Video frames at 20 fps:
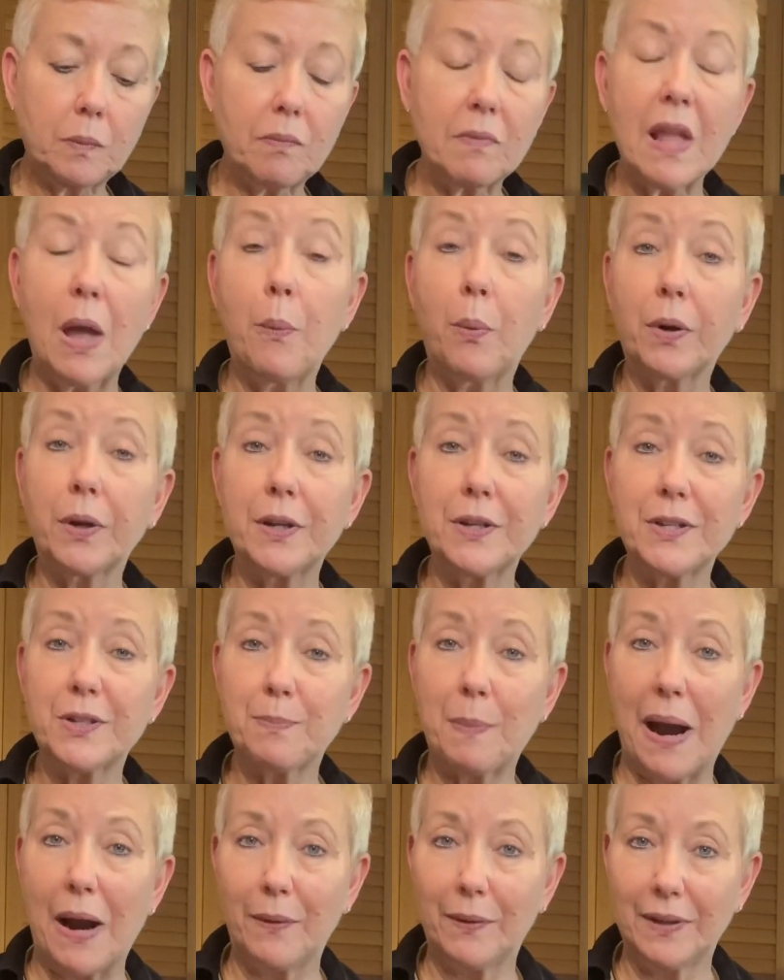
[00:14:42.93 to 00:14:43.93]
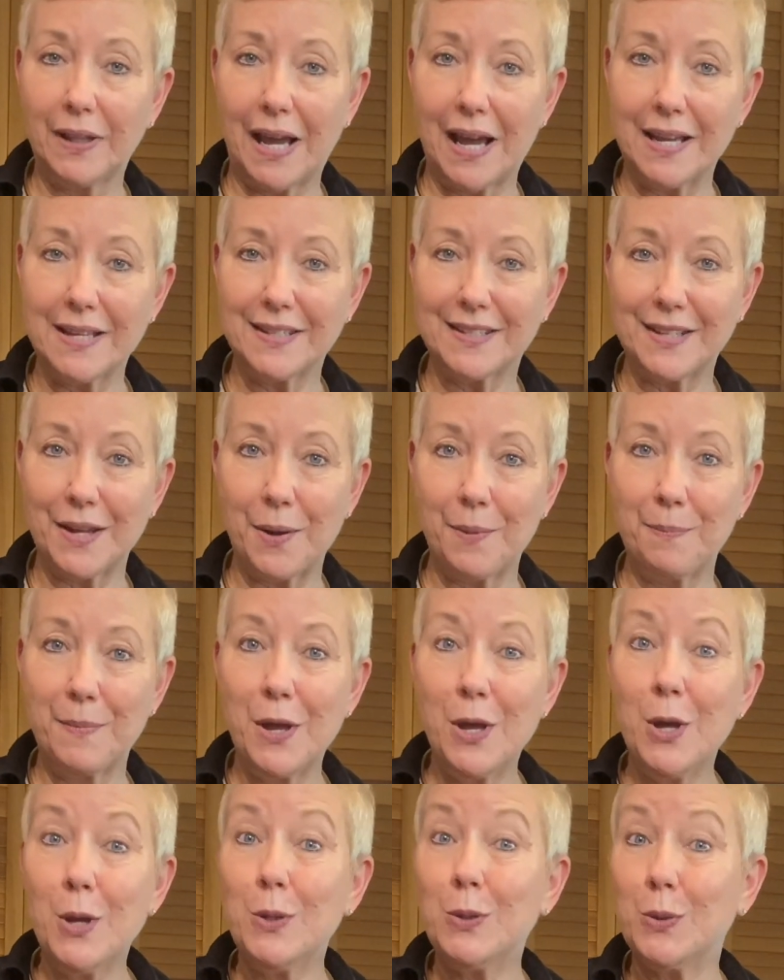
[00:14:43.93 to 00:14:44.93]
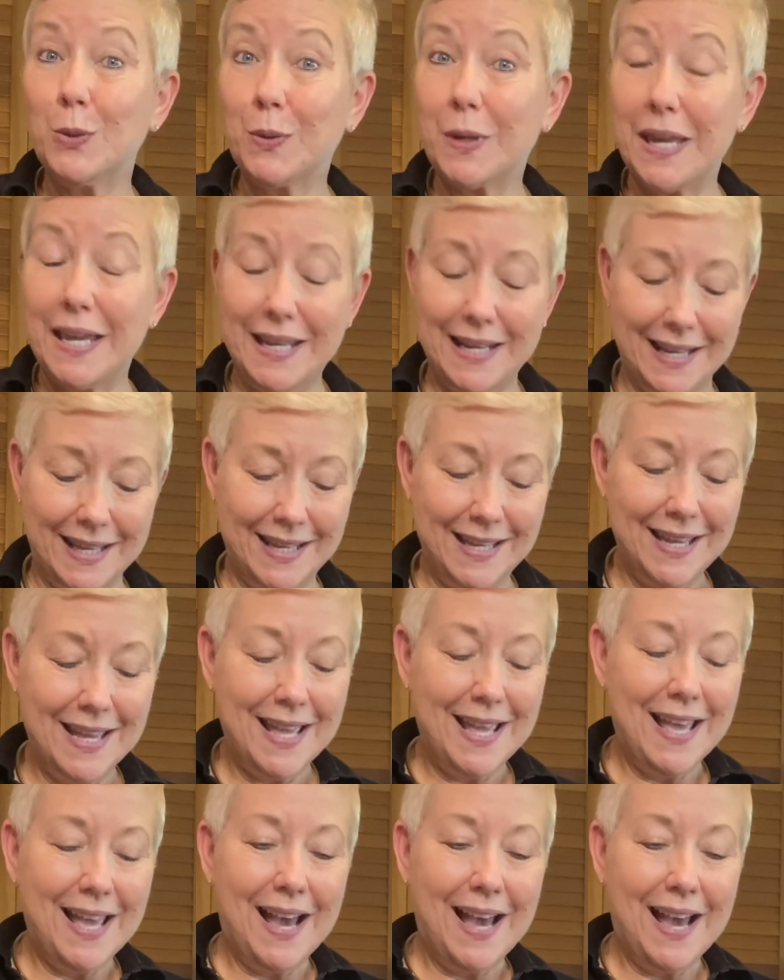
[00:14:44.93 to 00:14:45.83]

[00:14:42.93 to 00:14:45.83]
And we're going to spiralize some zucchini.